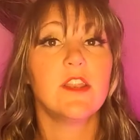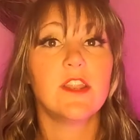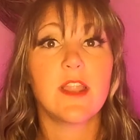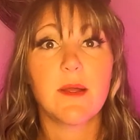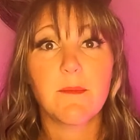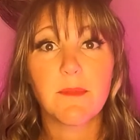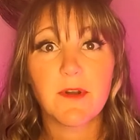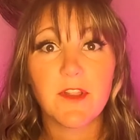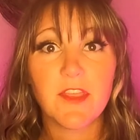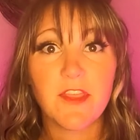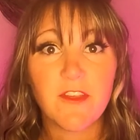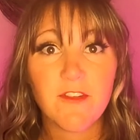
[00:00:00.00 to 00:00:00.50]

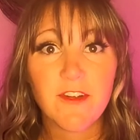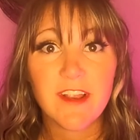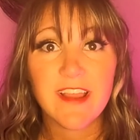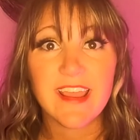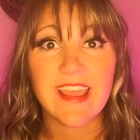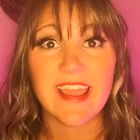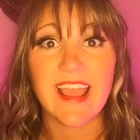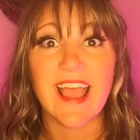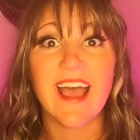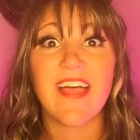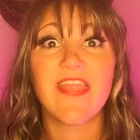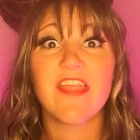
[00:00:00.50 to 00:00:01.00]
Number 3,
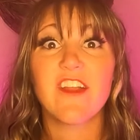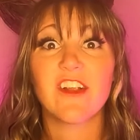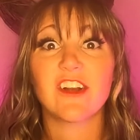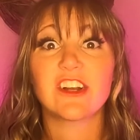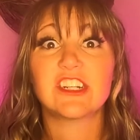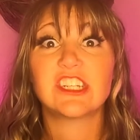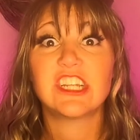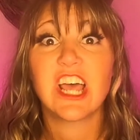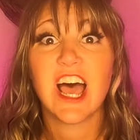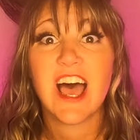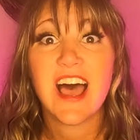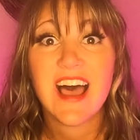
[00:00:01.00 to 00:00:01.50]
there
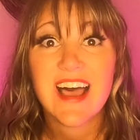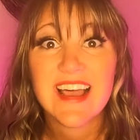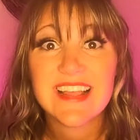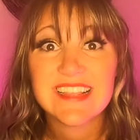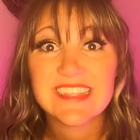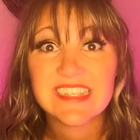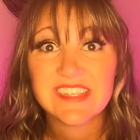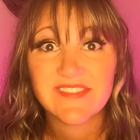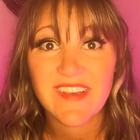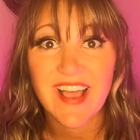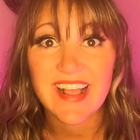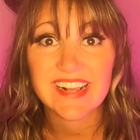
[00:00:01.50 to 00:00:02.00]
are
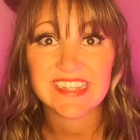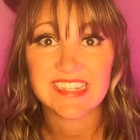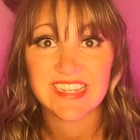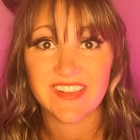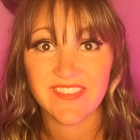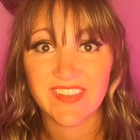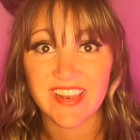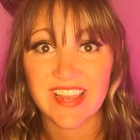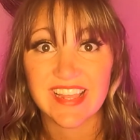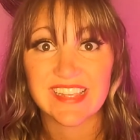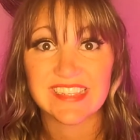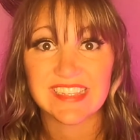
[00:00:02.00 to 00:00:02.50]
tons of
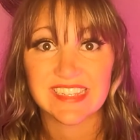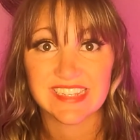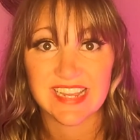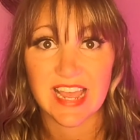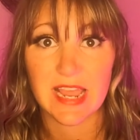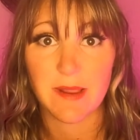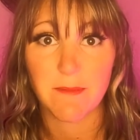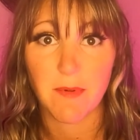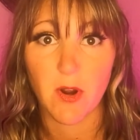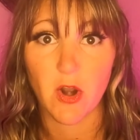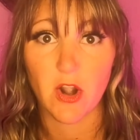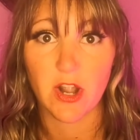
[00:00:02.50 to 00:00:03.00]
activities to
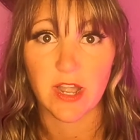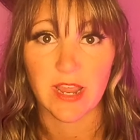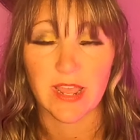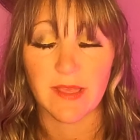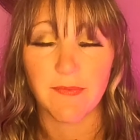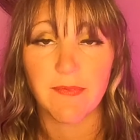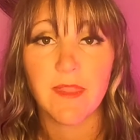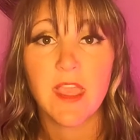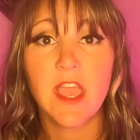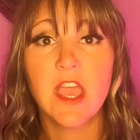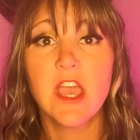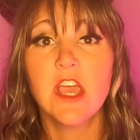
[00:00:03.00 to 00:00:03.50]
take part
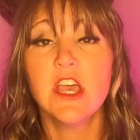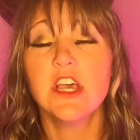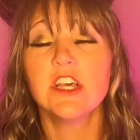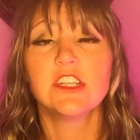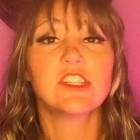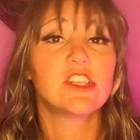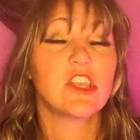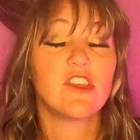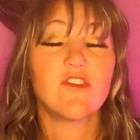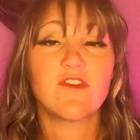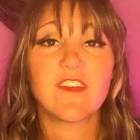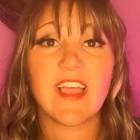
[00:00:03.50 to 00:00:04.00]
in.
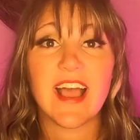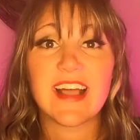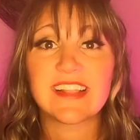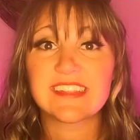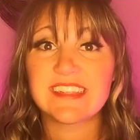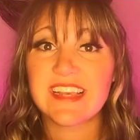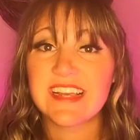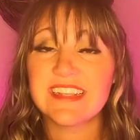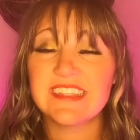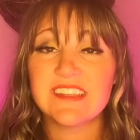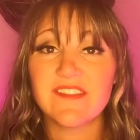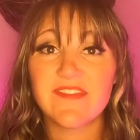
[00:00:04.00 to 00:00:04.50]
So you've got
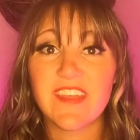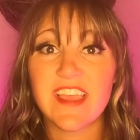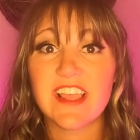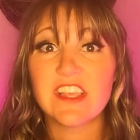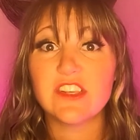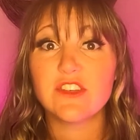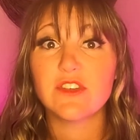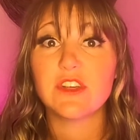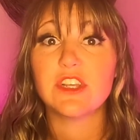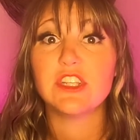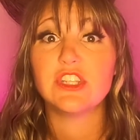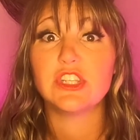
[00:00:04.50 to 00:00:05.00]
tons of
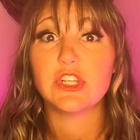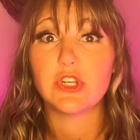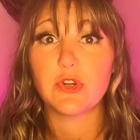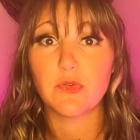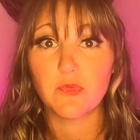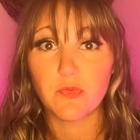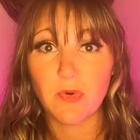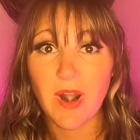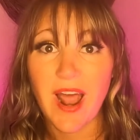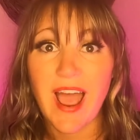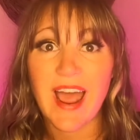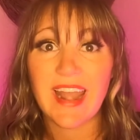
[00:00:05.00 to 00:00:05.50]
things you can
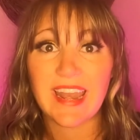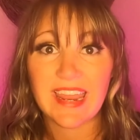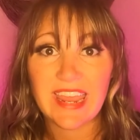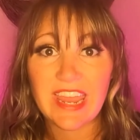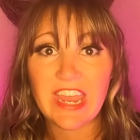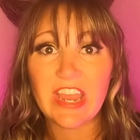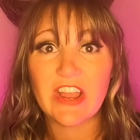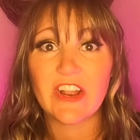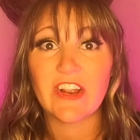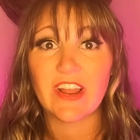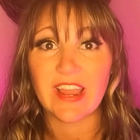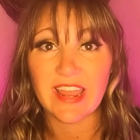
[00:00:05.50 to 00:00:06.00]
do right
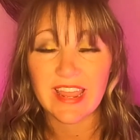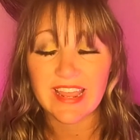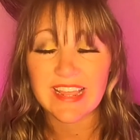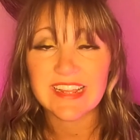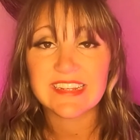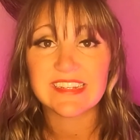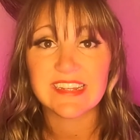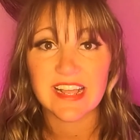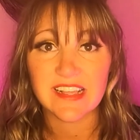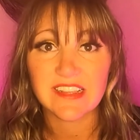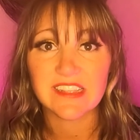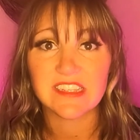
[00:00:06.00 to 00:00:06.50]
here
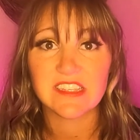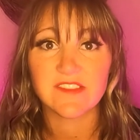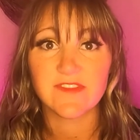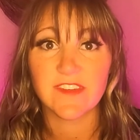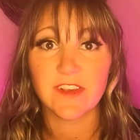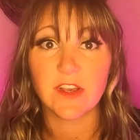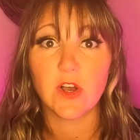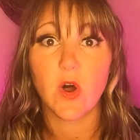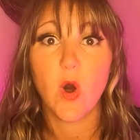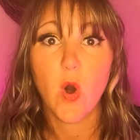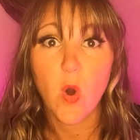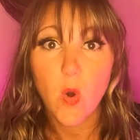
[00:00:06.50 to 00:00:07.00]
in
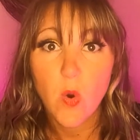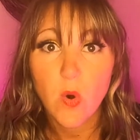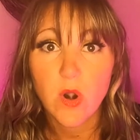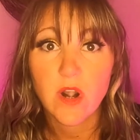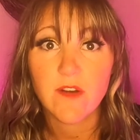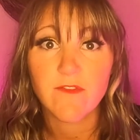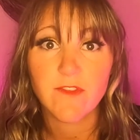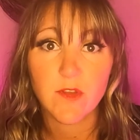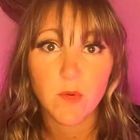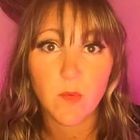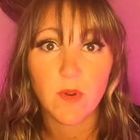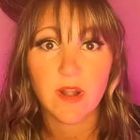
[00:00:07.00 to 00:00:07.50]
Douglasville, or
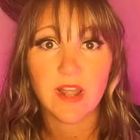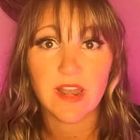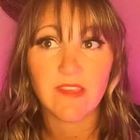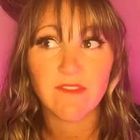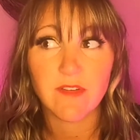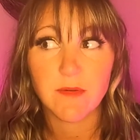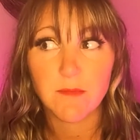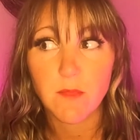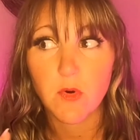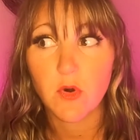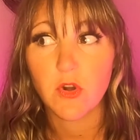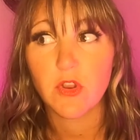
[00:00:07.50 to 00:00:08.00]
if you want it
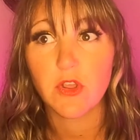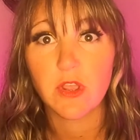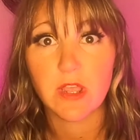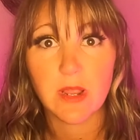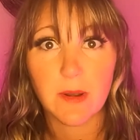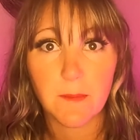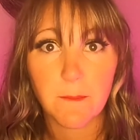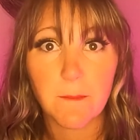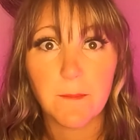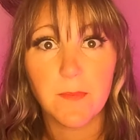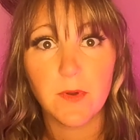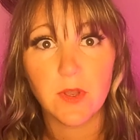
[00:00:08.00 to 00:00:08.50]
even more, you
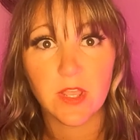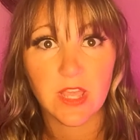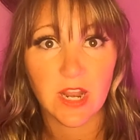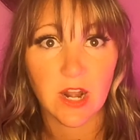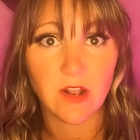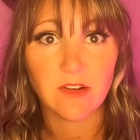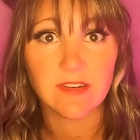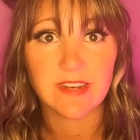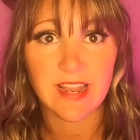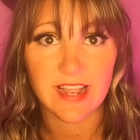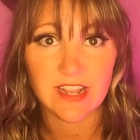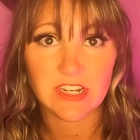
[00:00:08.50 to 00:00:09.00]
can book it
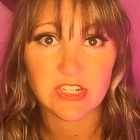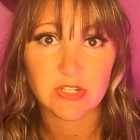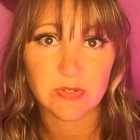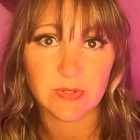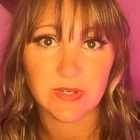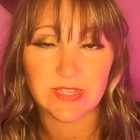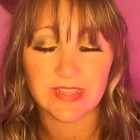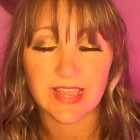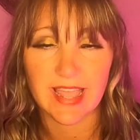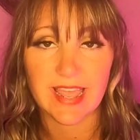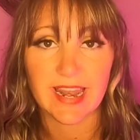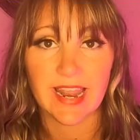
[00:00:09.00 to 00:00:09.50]
on down
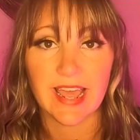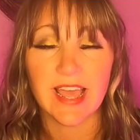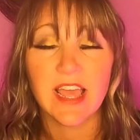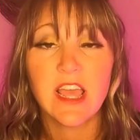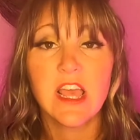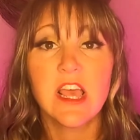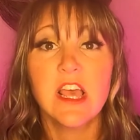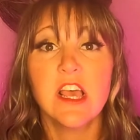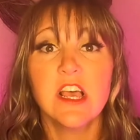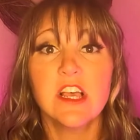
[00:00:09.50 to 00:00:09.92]
to Atlanta.